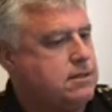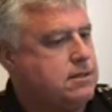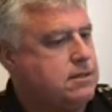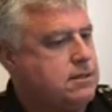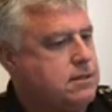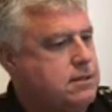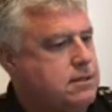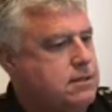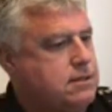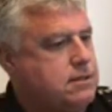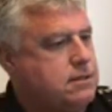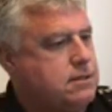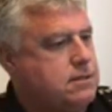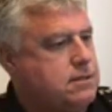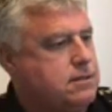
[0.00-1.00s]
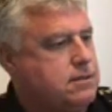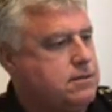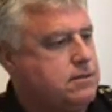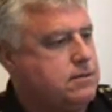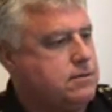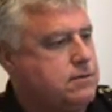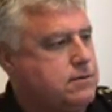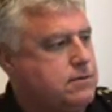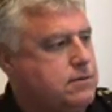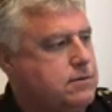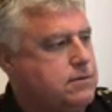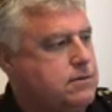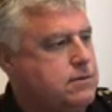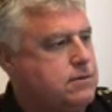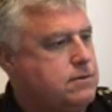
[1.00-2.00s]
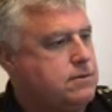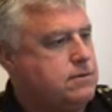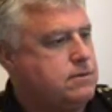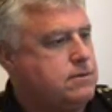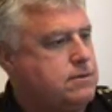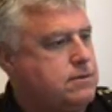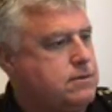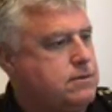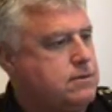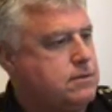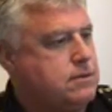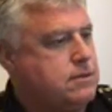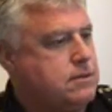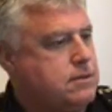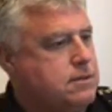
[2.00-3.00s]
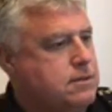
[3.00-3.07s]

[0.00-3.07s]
(silent)